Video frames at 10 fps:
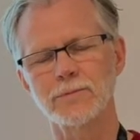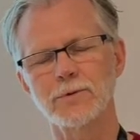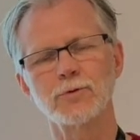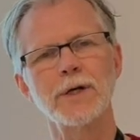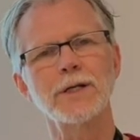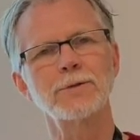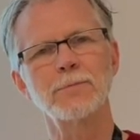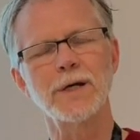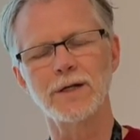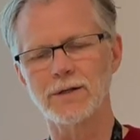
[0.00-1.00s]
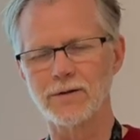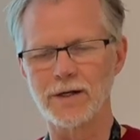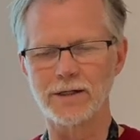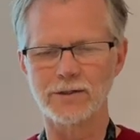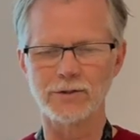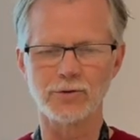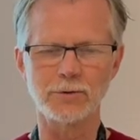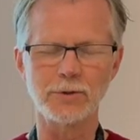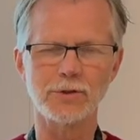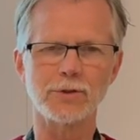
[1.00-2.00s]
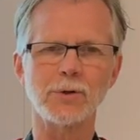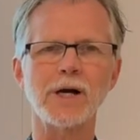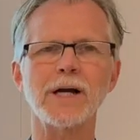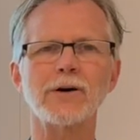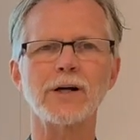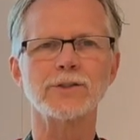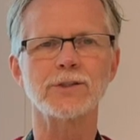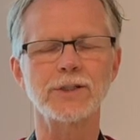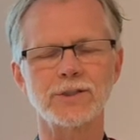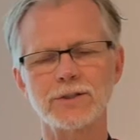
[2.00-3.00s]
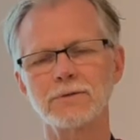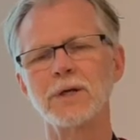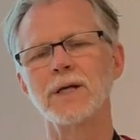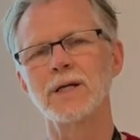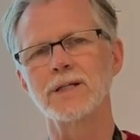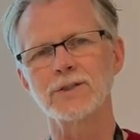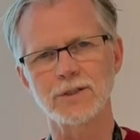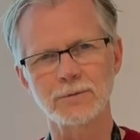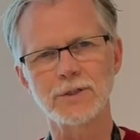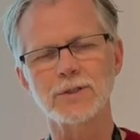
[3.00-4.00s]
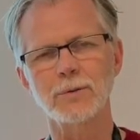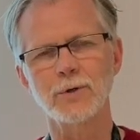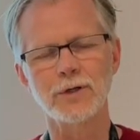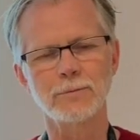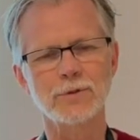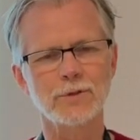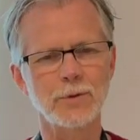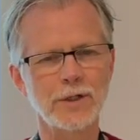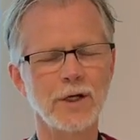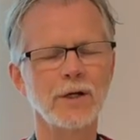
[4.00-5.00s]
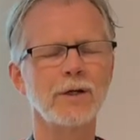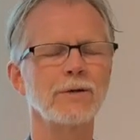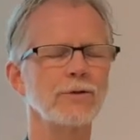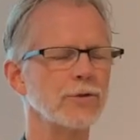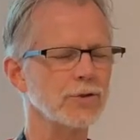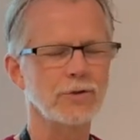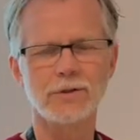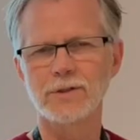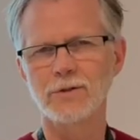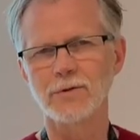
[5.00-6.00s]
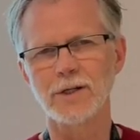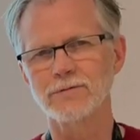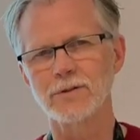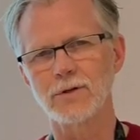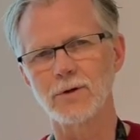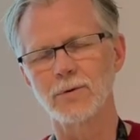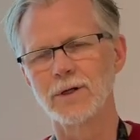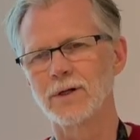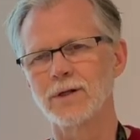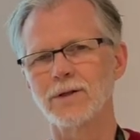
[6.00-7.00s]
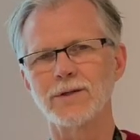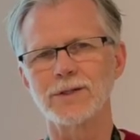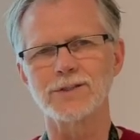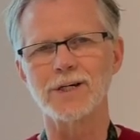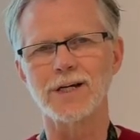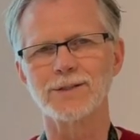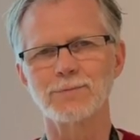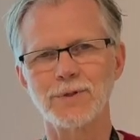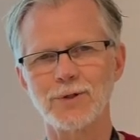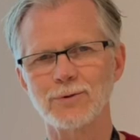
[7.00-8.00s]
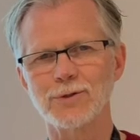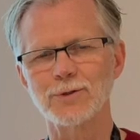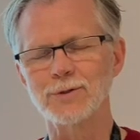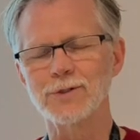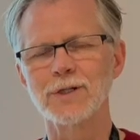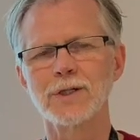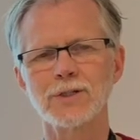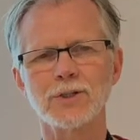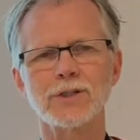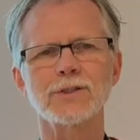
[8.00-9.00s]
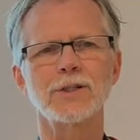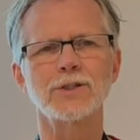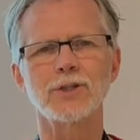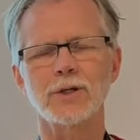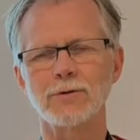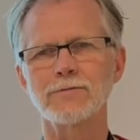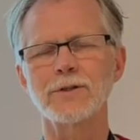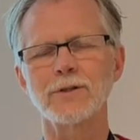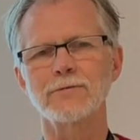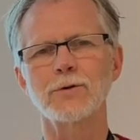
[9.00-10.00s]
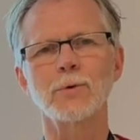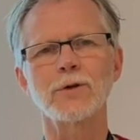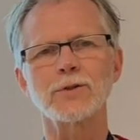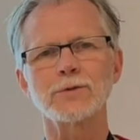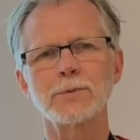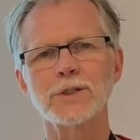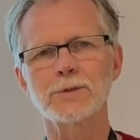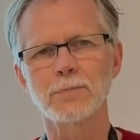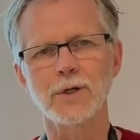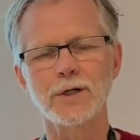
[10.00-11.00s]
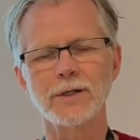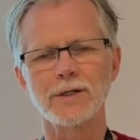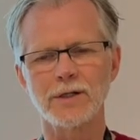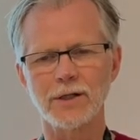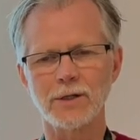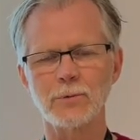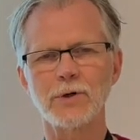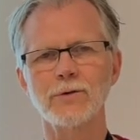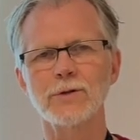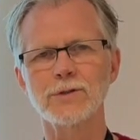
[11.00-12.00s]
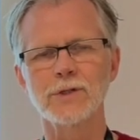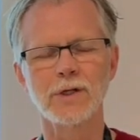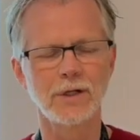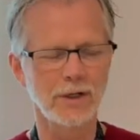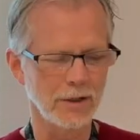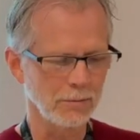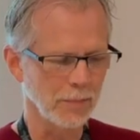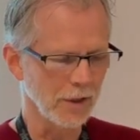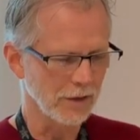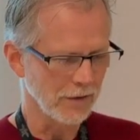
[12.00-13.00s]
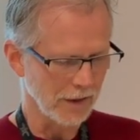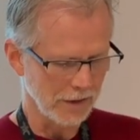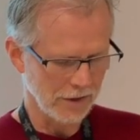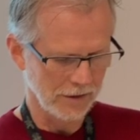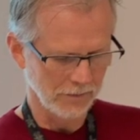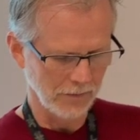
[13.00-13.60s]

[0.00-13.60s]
drained bed that contributes to a higher oxygenation, it's going to be somewhere in between. You certainly don't have to know the exact PO2s, just a general feeling for where there's mixed blood and where there's a blood that's